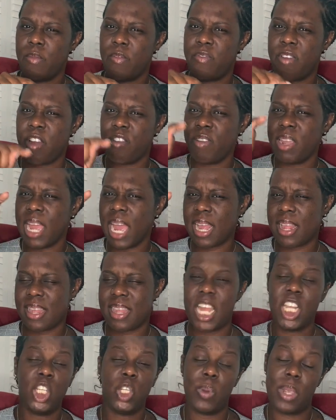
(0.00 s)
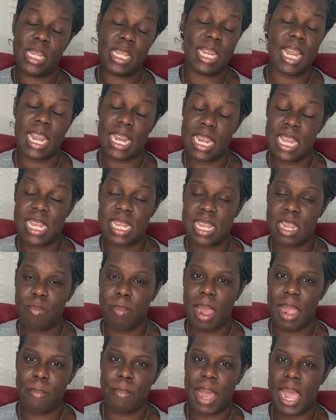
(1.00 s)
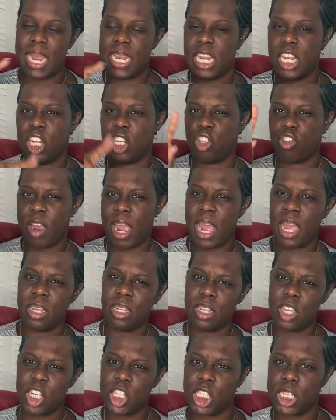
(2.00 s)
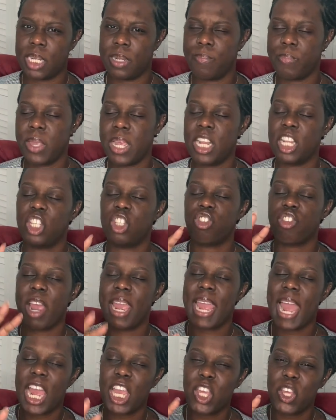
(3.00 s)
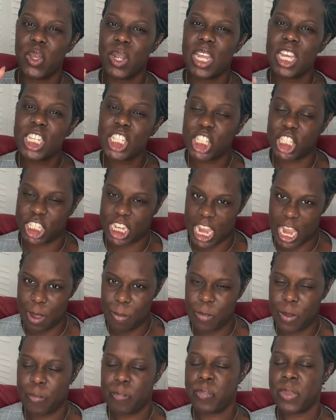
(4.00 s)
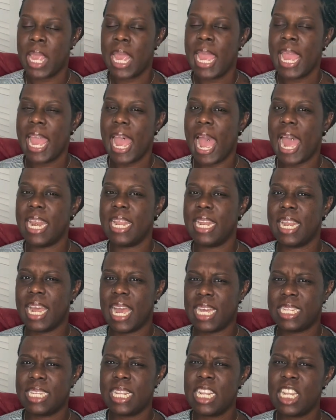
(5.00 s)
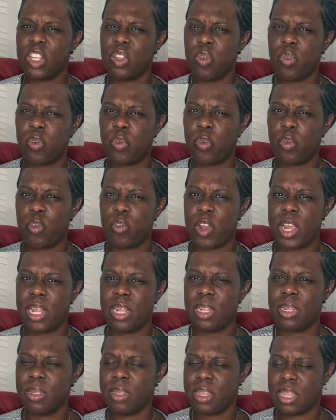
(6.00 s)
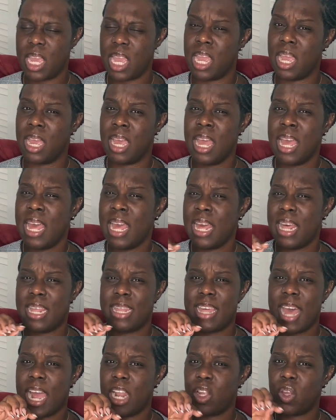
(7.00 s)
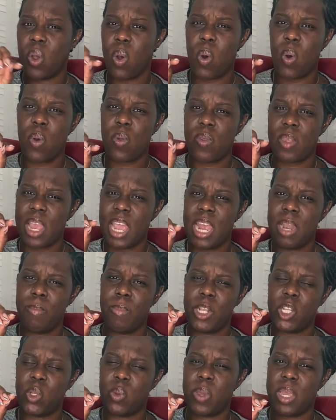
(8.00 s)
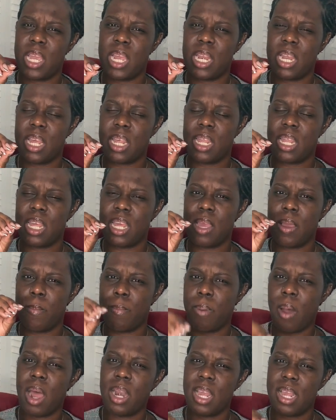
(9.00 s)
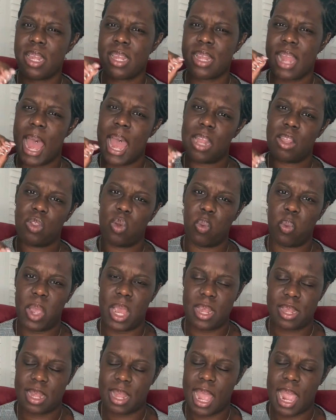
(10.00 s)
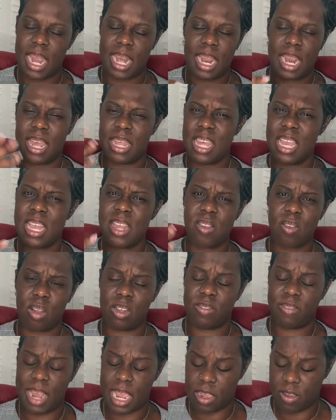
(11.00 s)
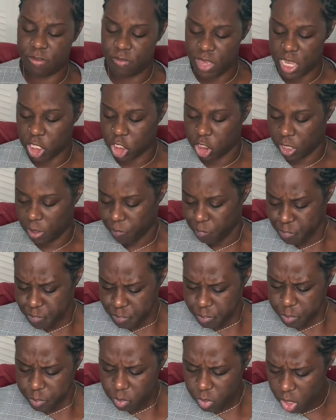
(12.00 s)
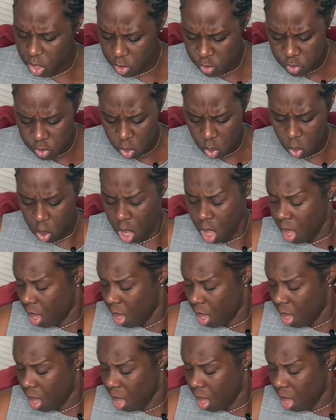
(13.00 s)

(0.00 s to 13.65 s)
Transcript: very accentuated, at least in my mind, in a triangular shape, and it has a little frill thing that goes in between the bodice and the waistline, and I think it's sort of like a feature. So